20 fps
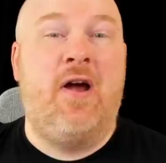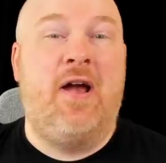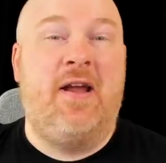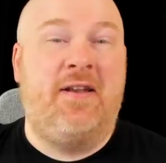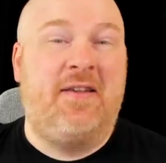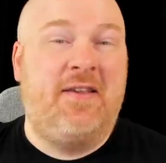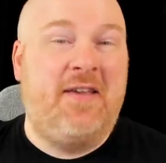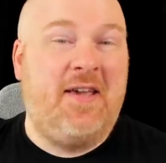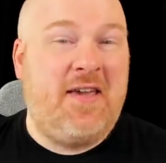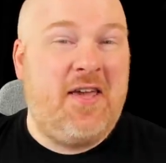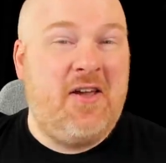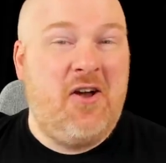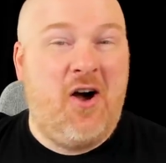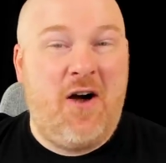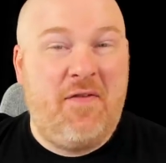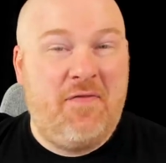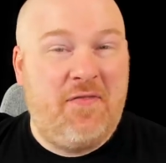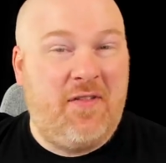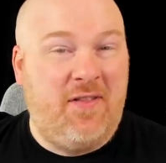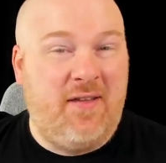Alright, kicking
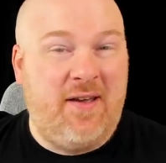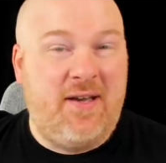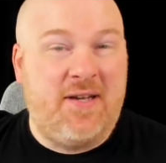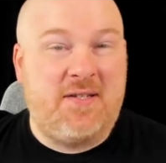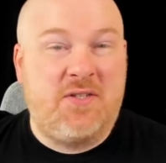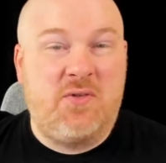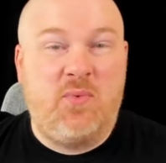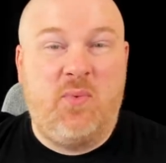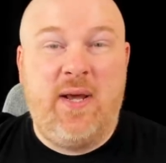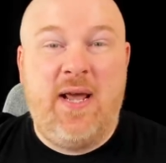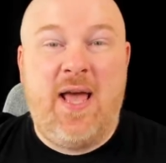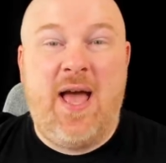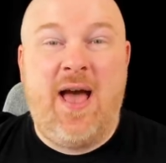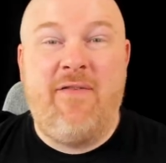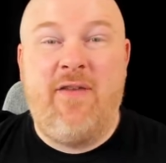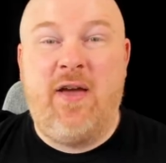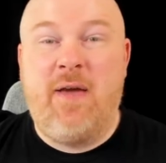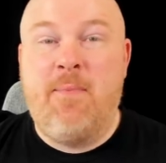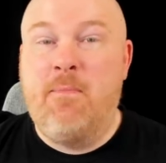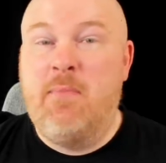off the list, we
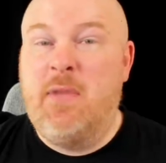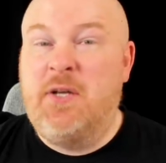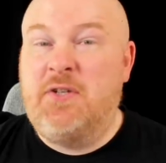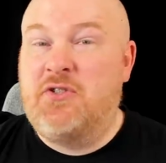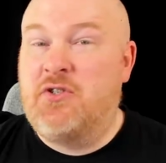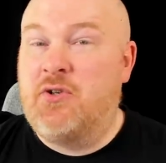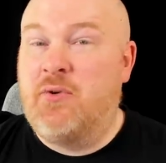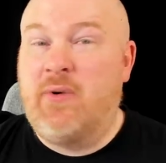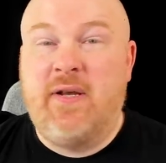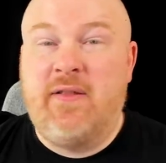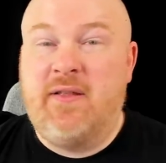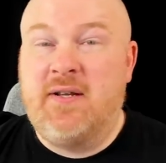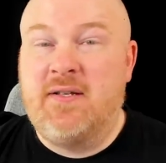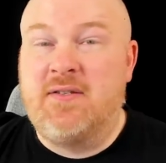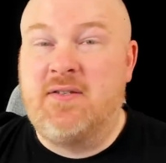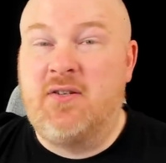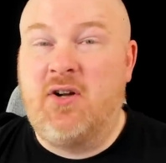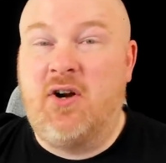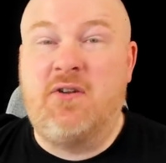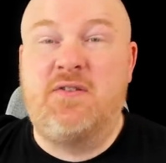have a mystery
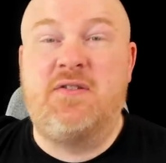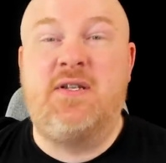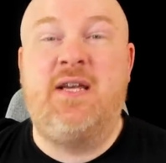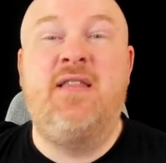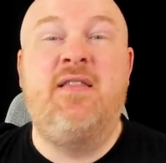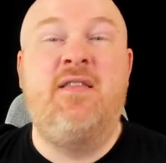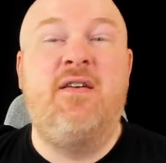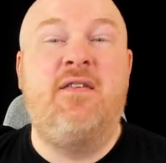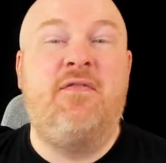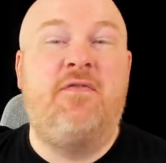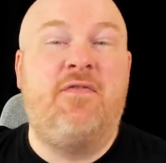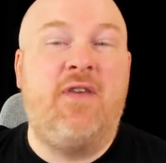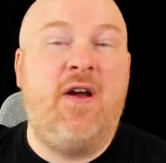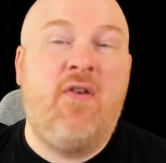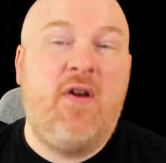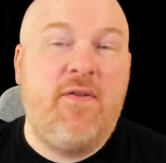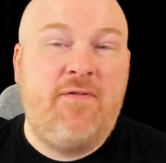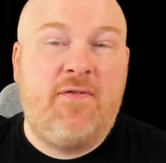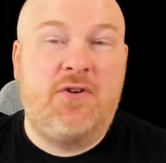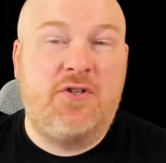that starts in the
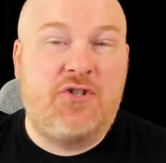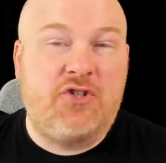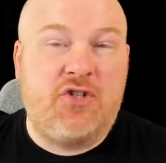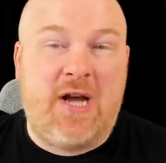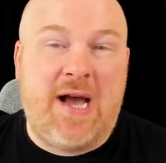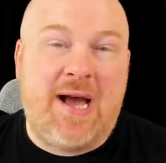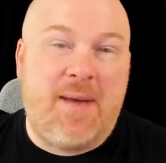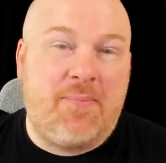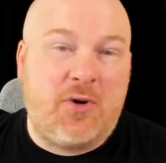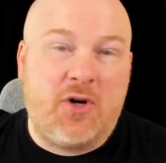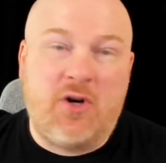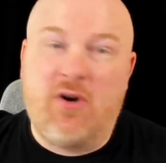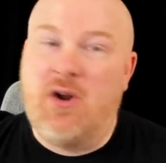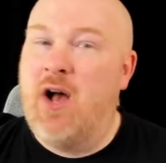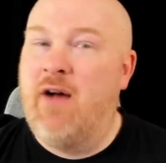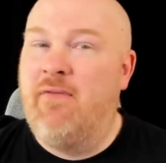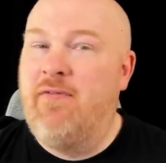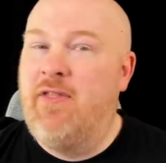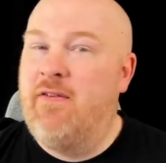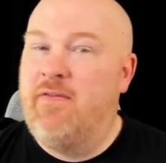very first chapter
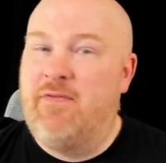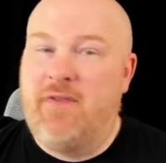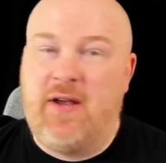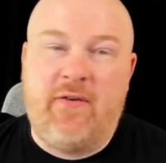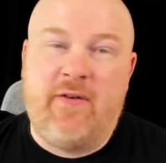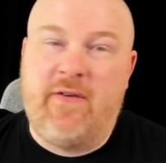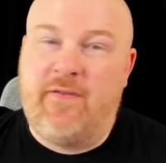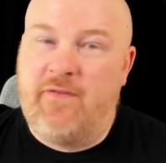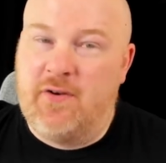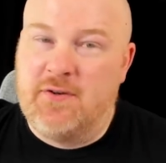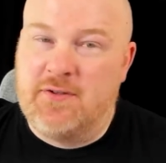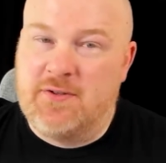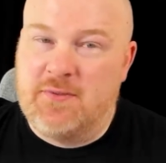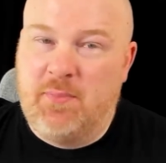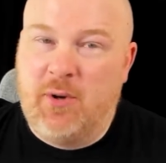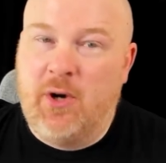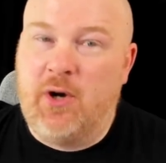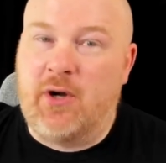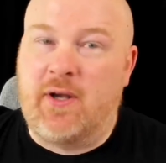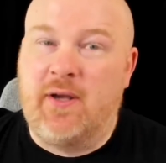of the very
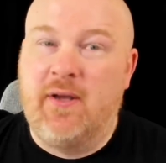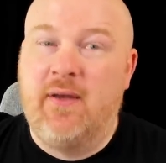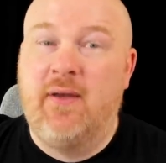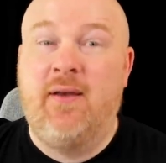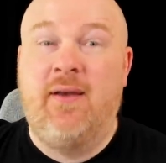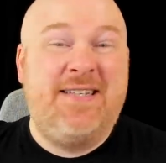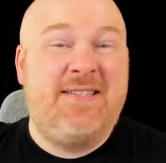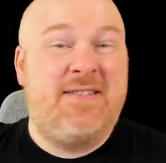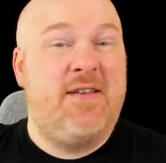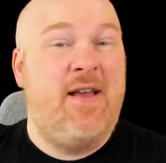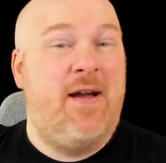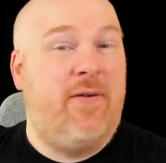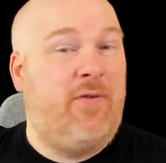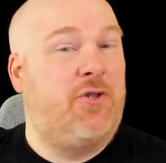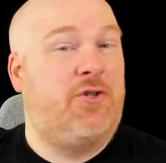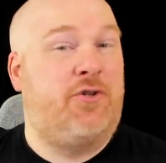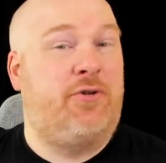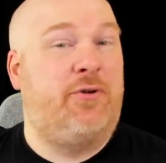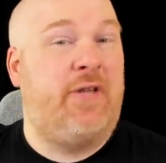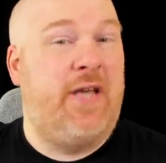first book, and it's
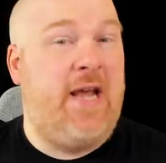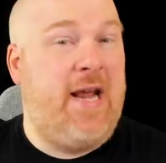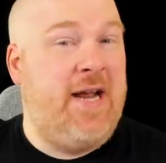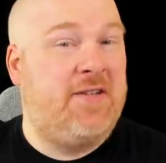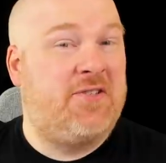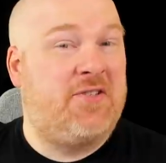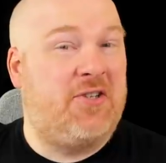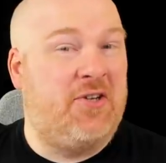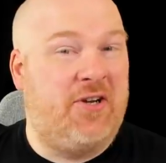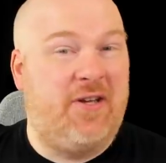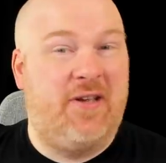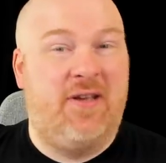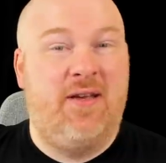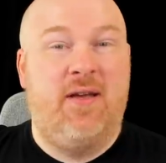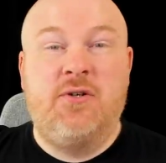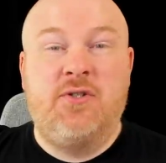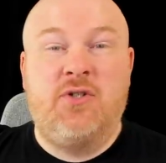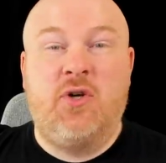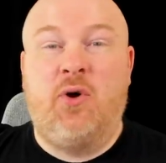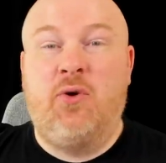never truly answered. We
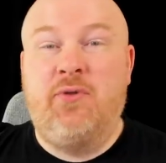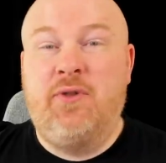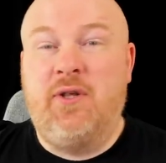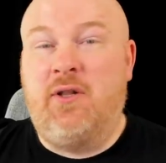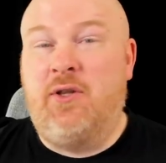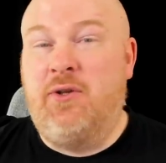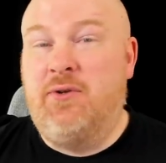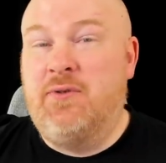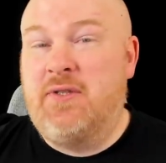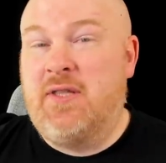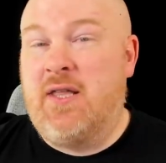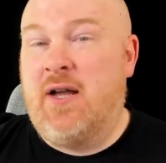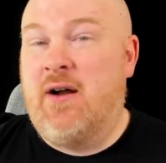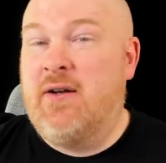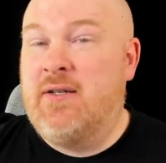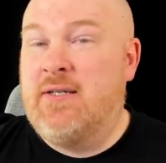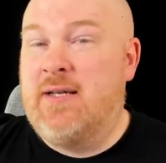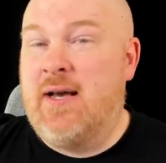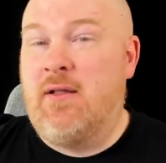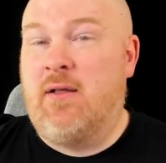are told that Lews
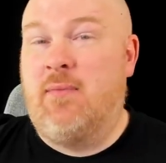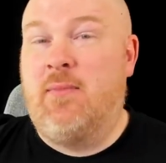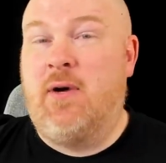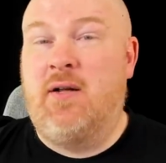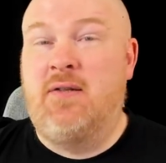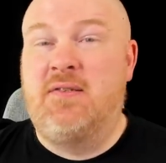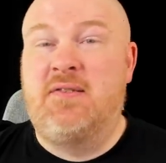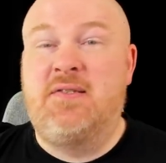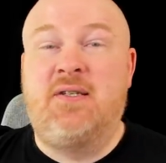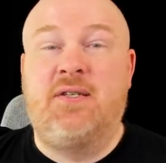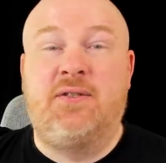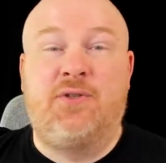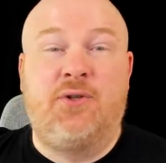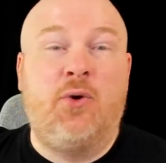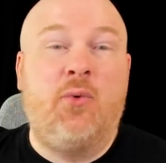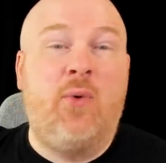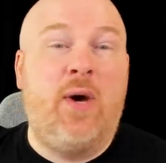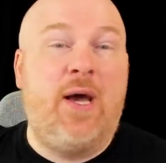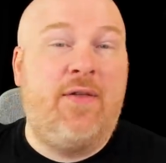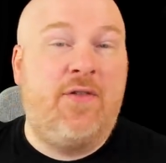Therin Telamon sealed
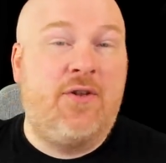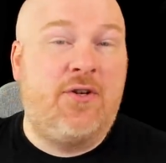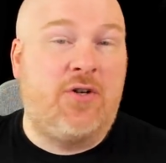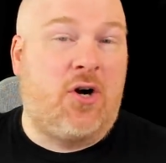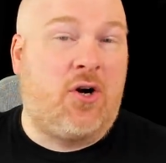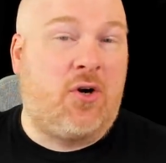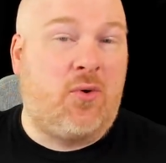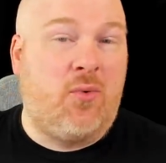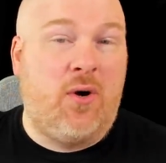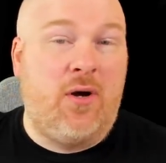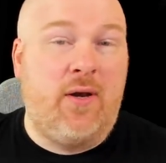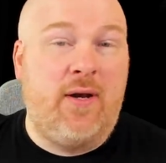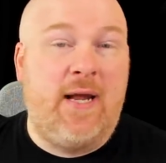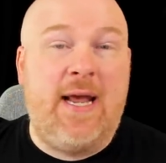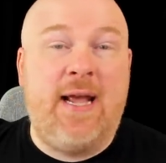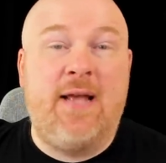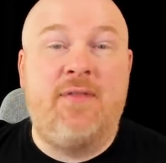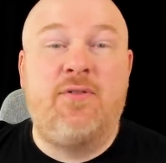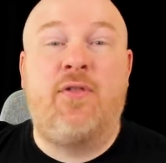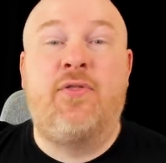away the Dark One
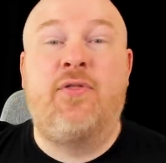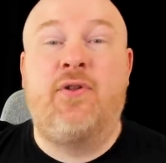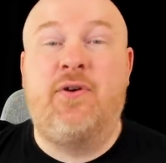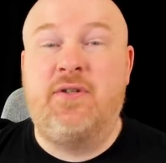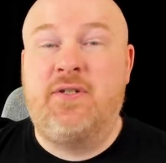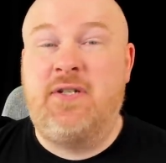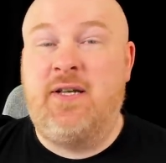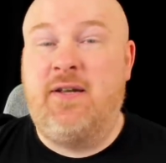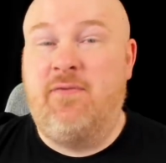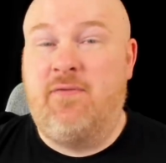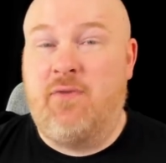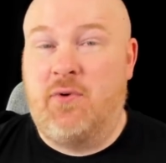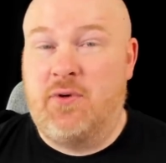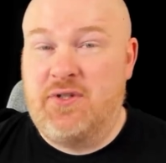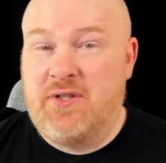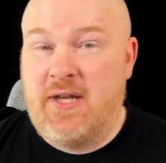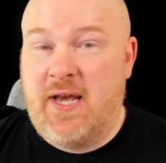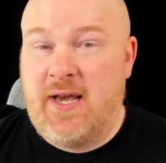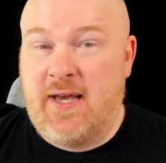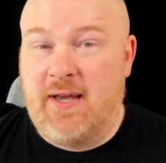and the thirteen
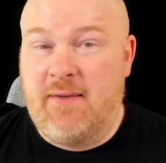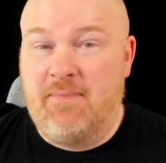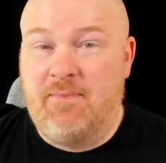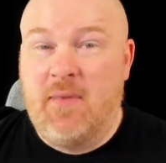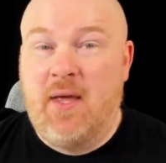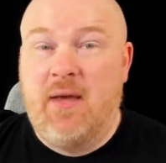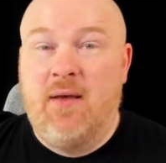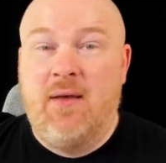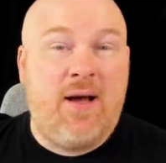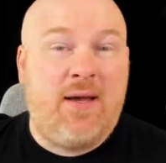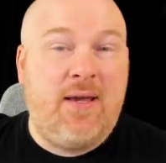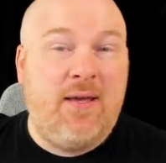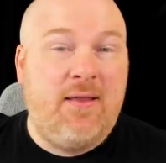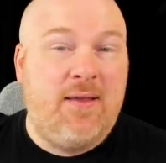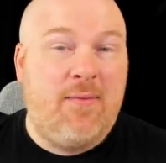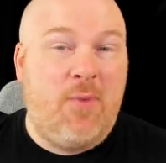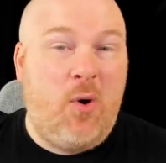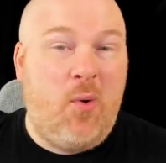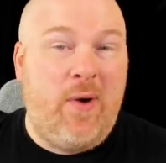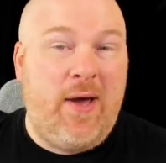Forsaken,
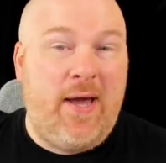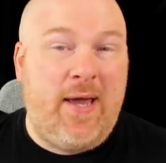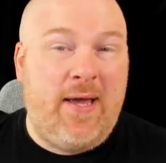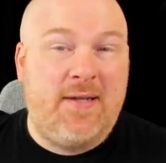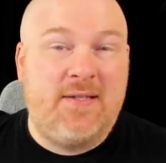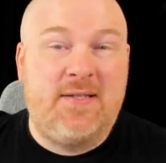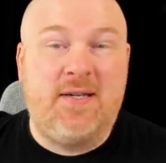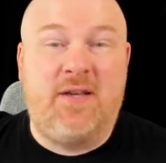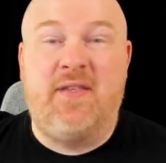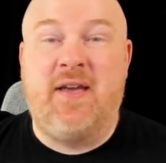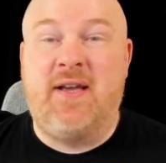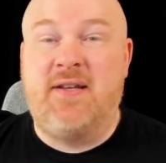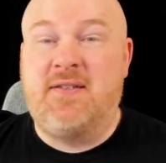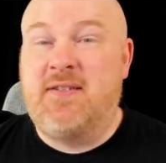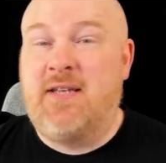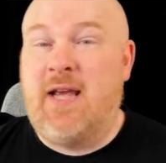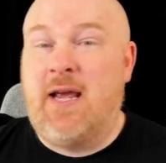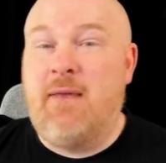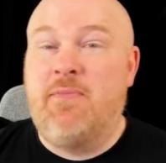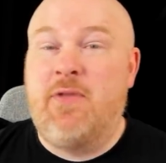locking them away until they
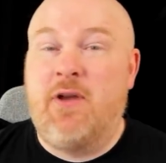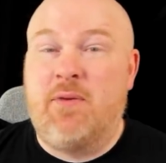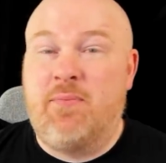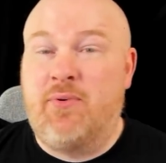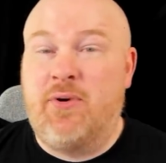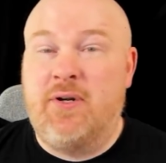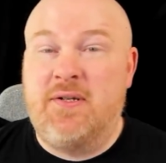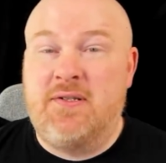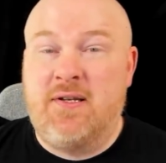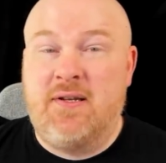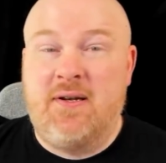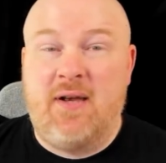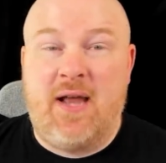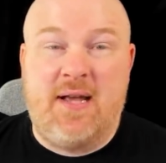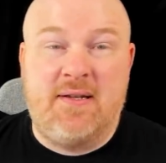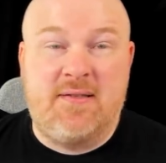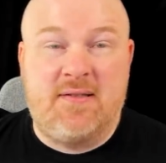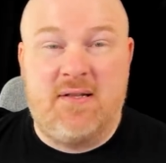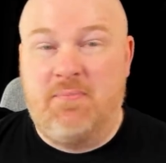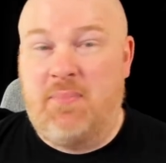escape their prison
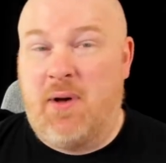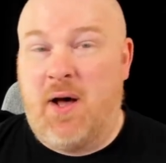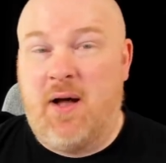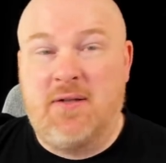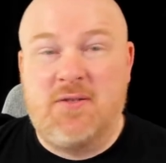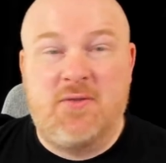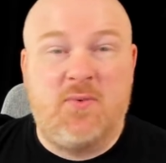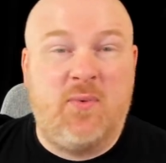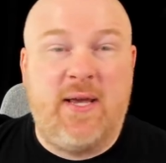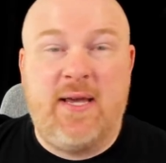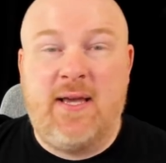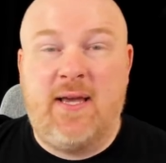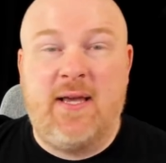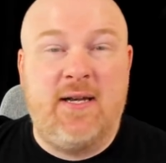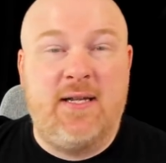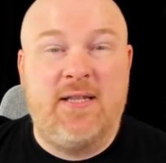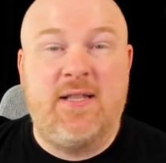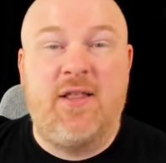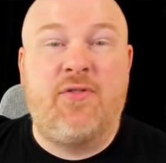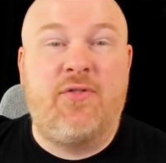as the bonds
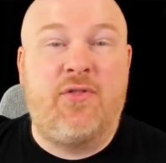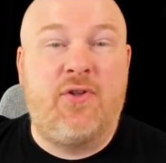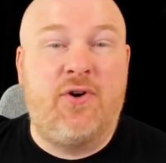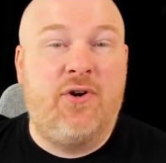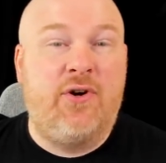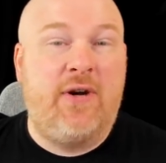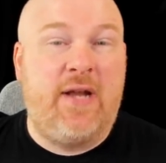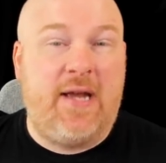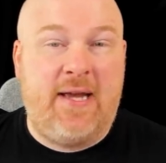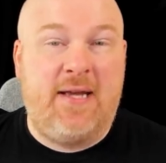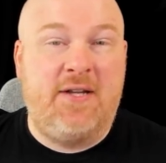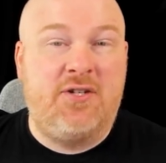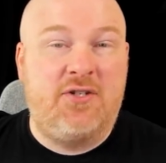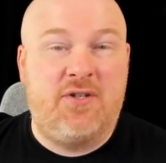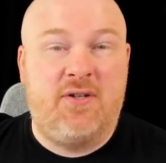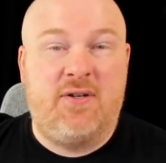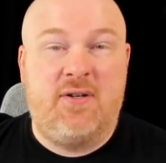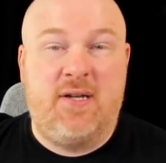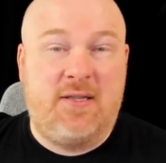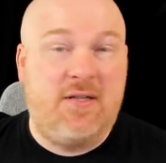weaken in the Third
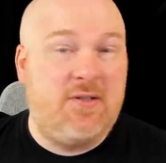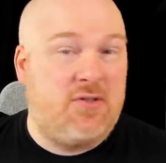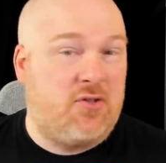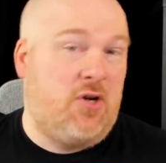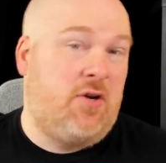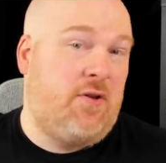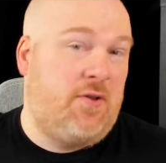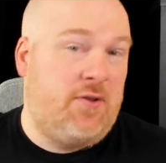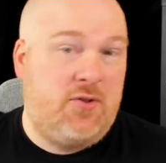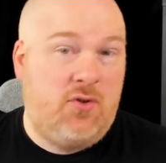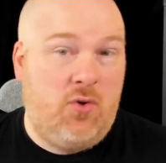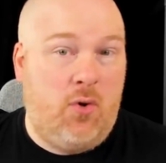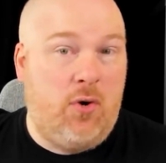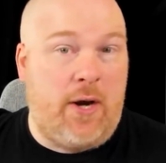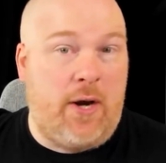Age at the start of the